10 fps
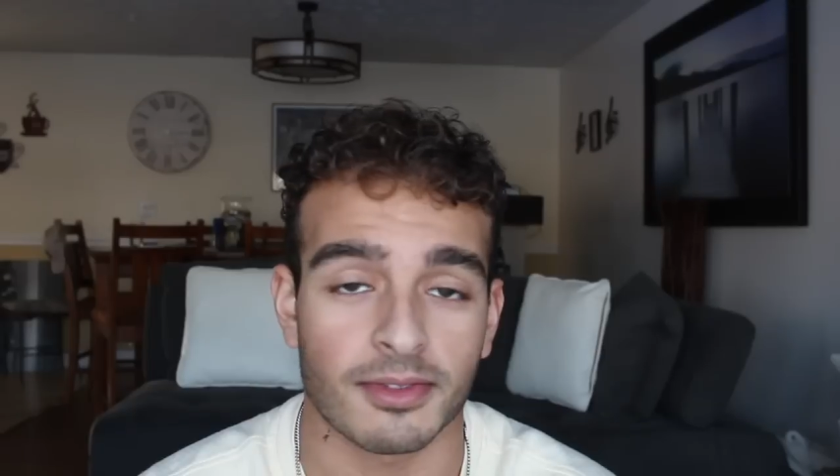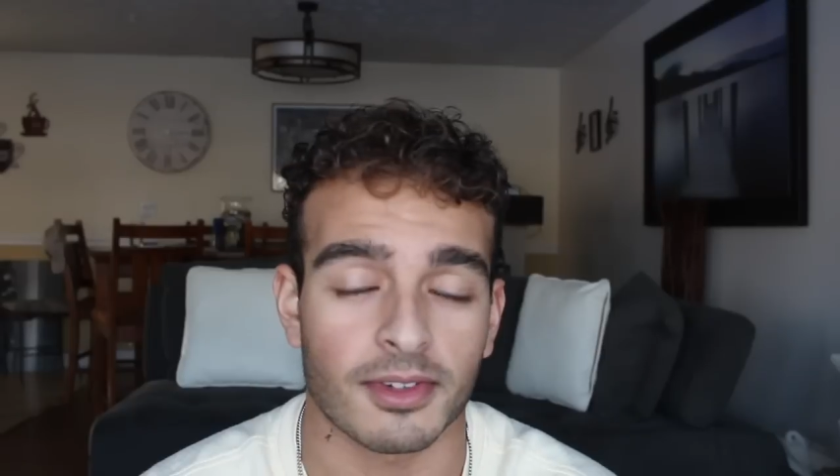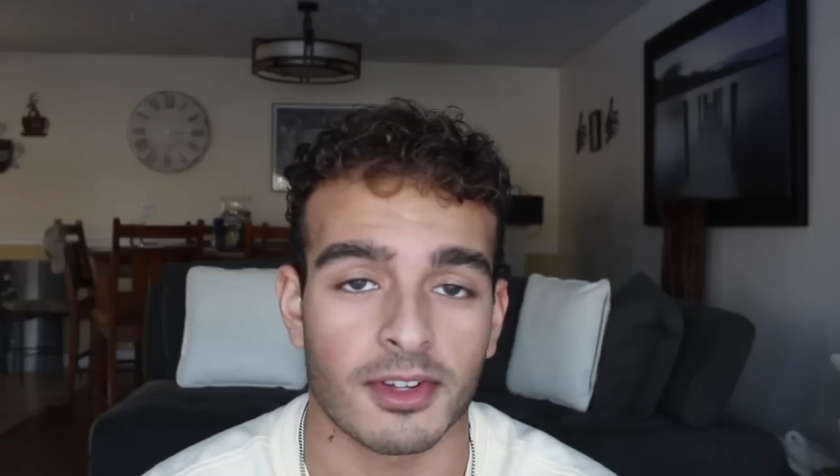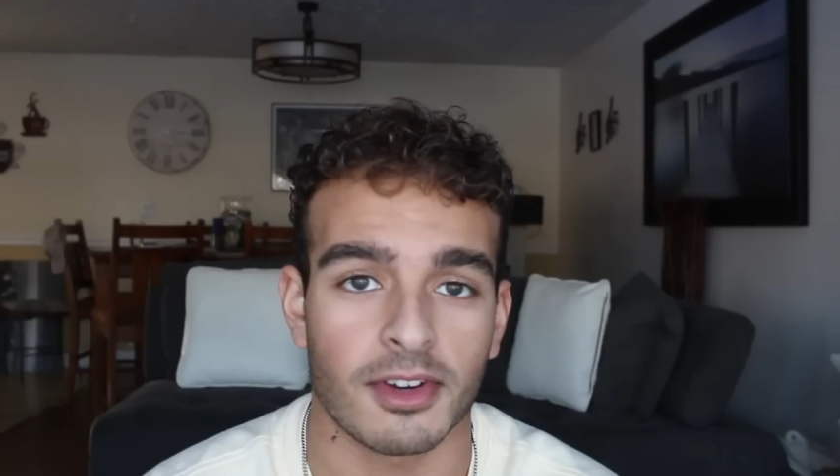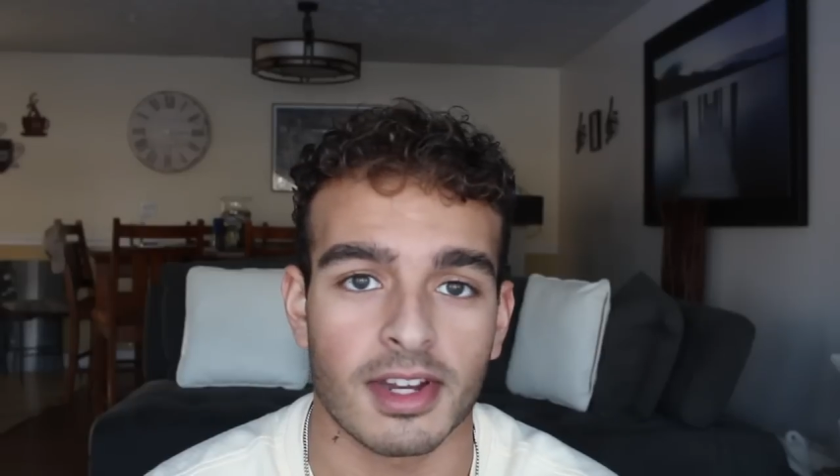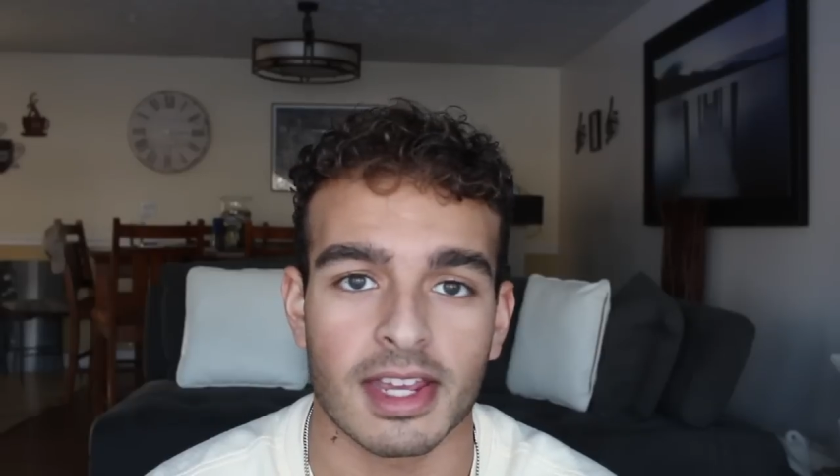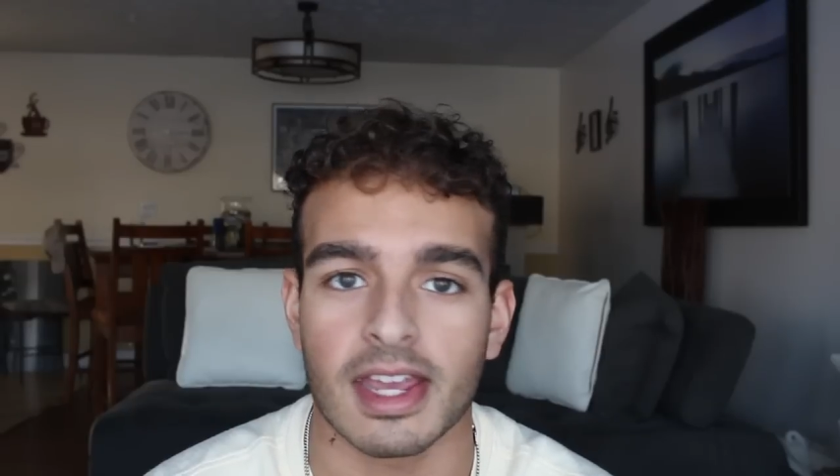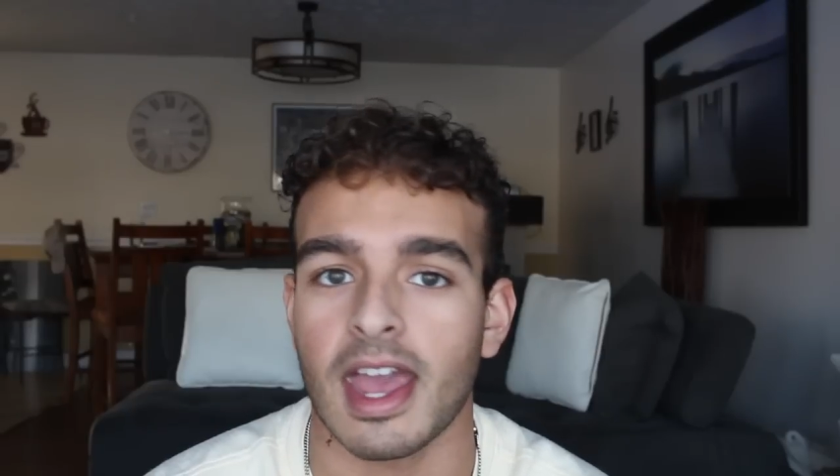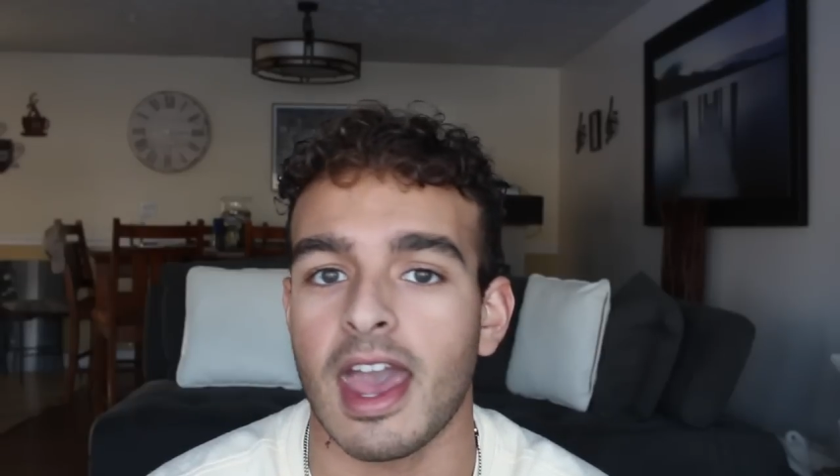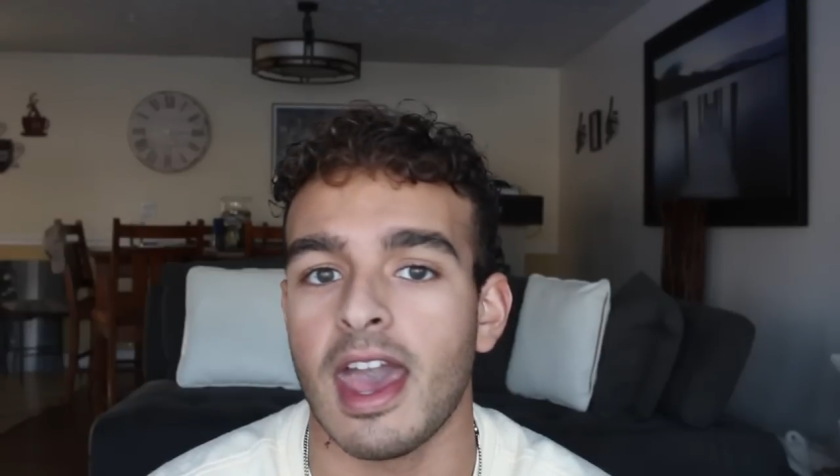
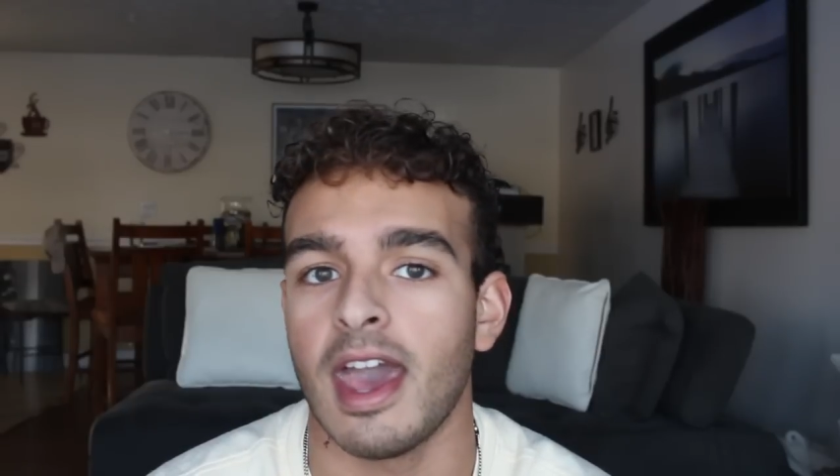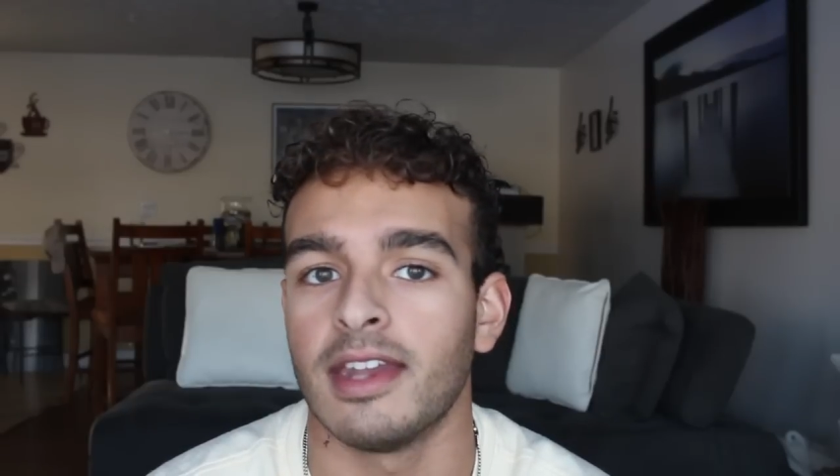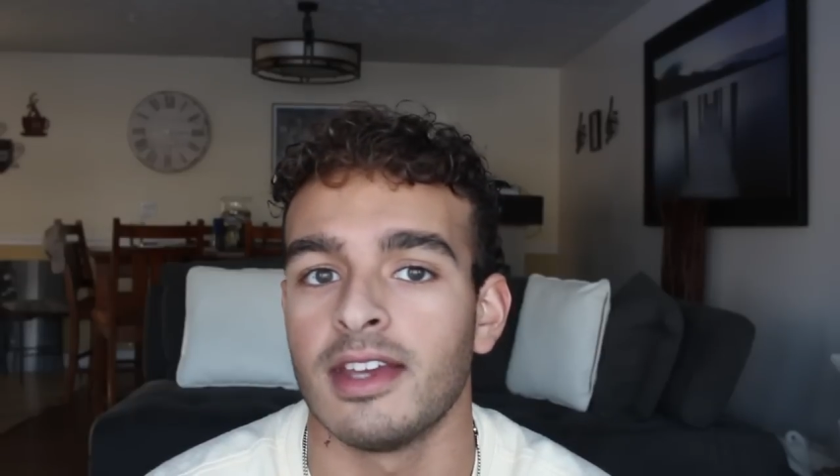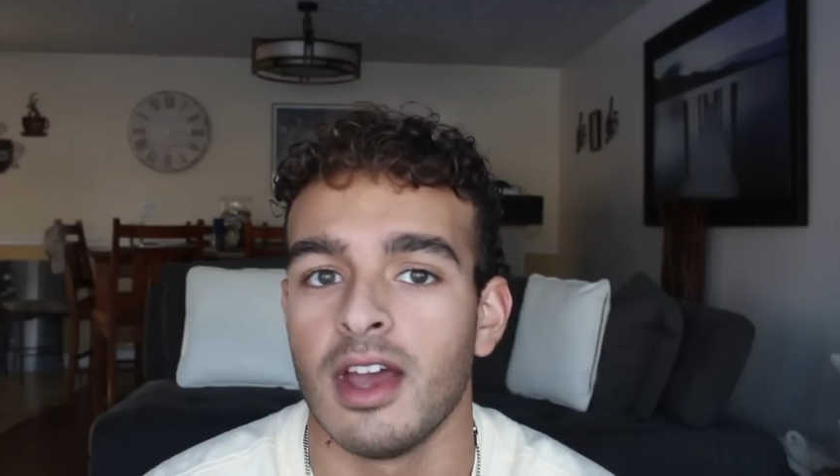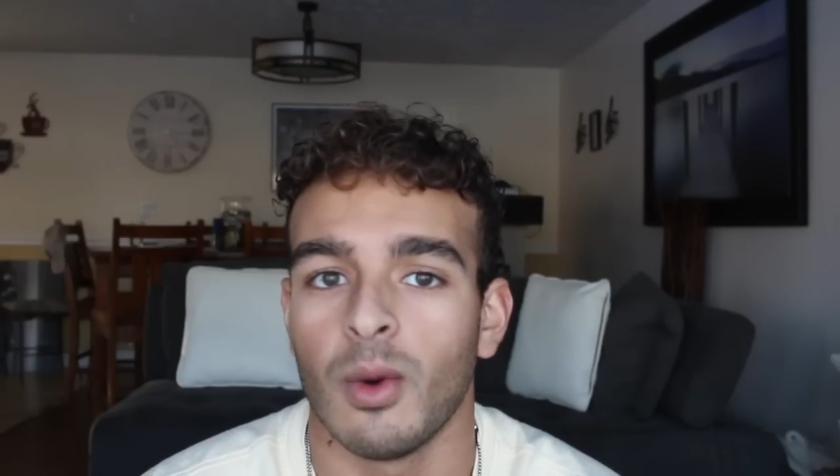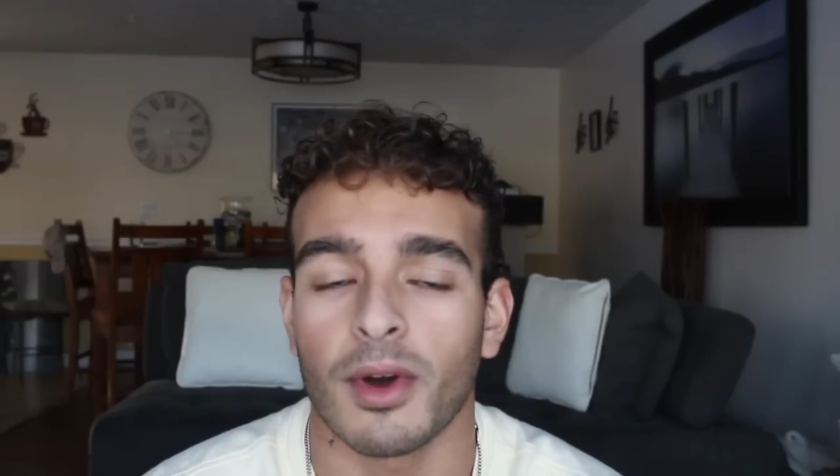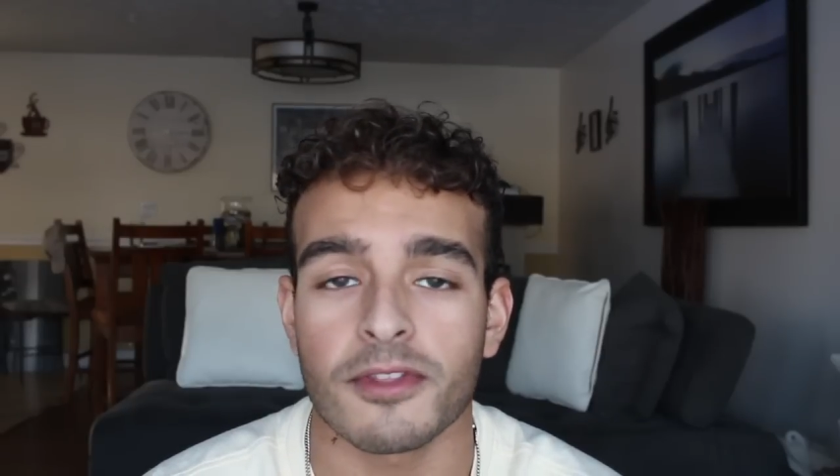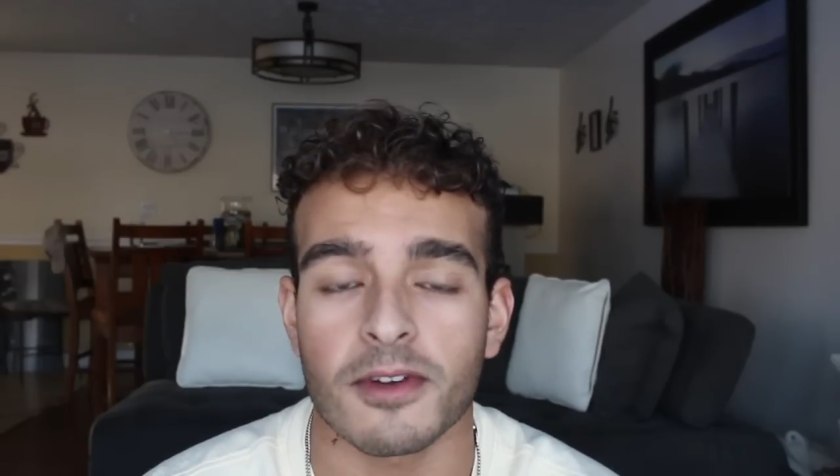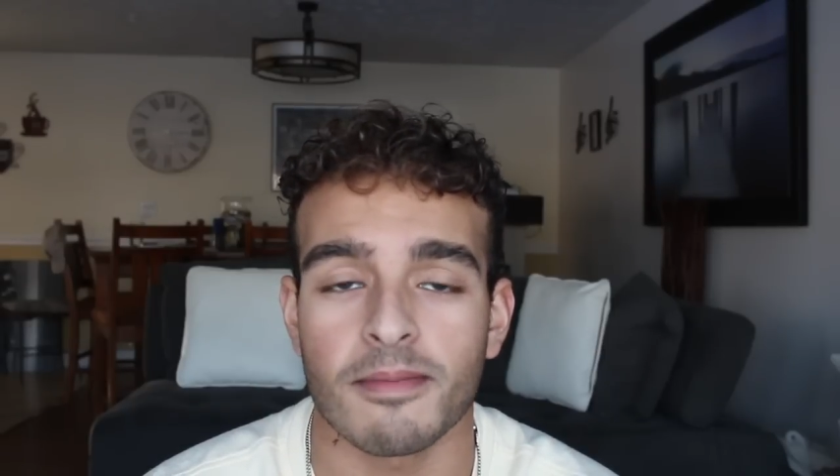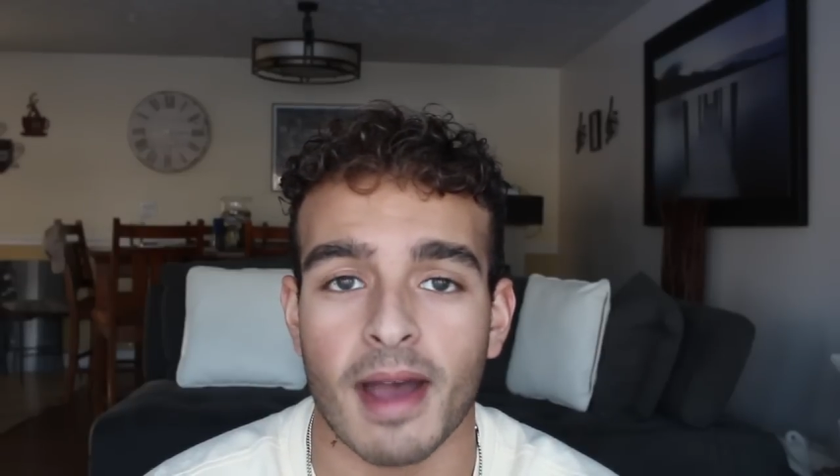fraternity and
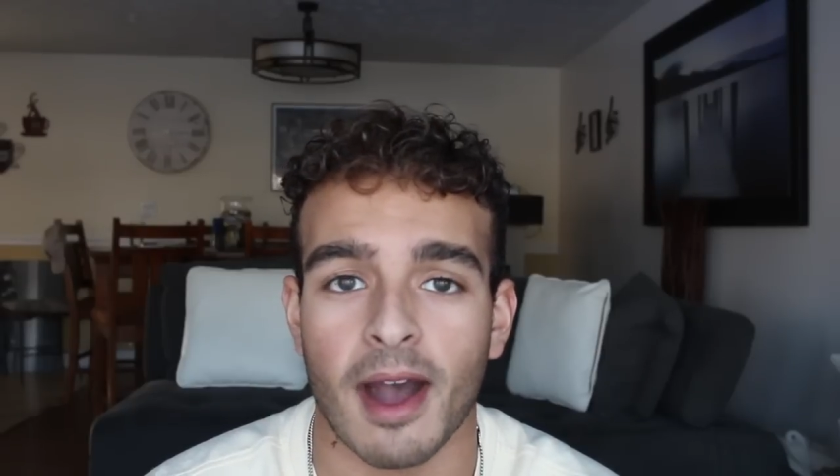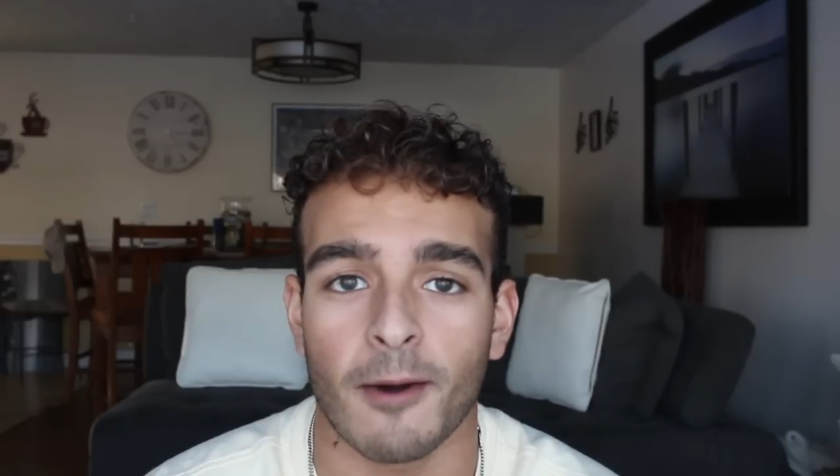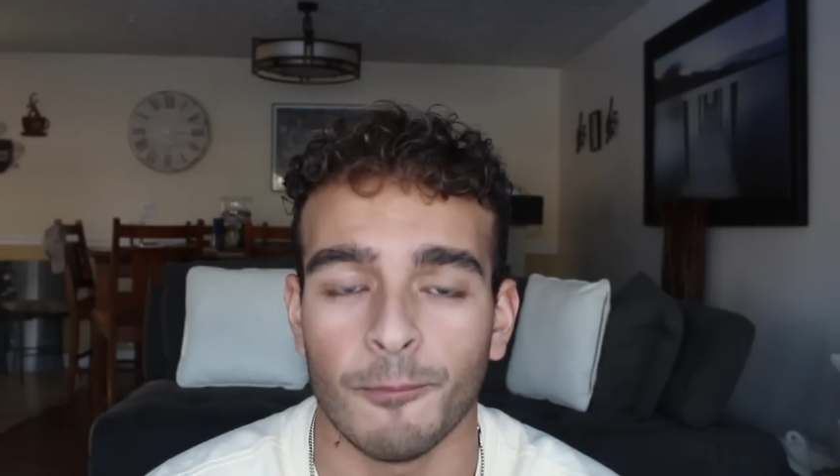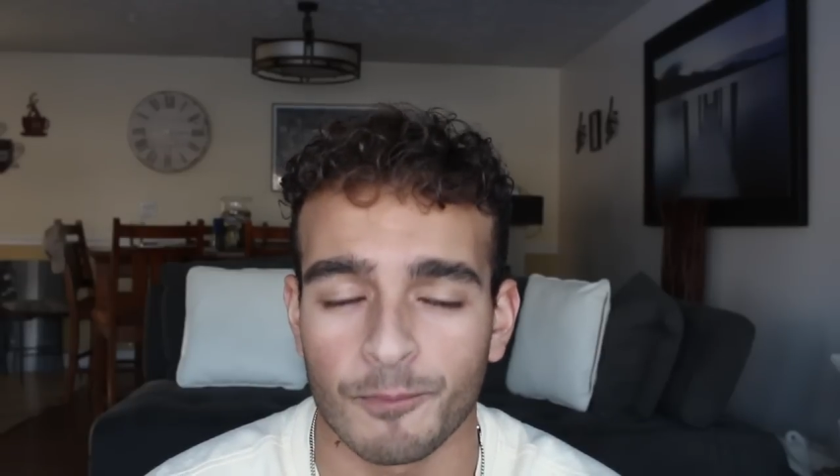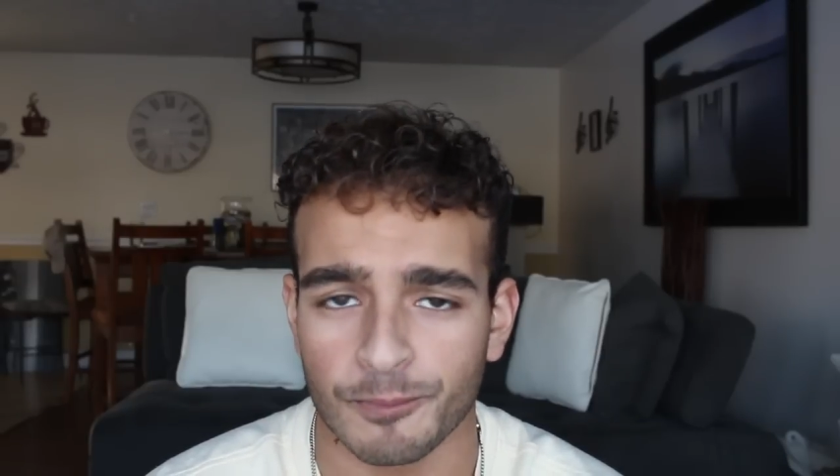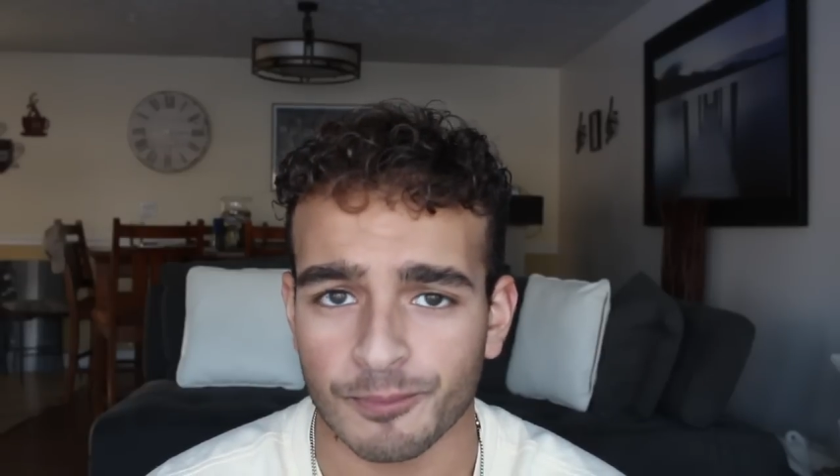what they're about,